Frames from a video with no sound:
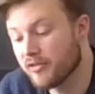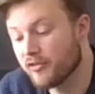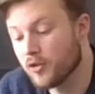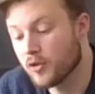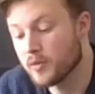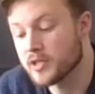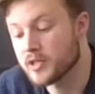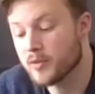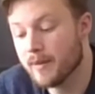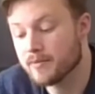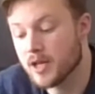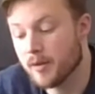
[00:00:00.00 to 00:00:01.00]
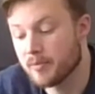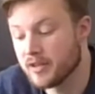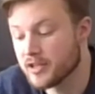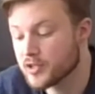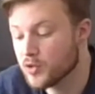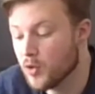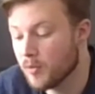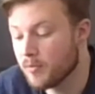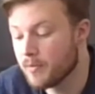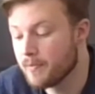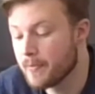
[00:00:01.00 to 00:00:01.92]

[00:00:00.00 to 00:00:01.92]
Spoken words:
before it was swept up in the storm.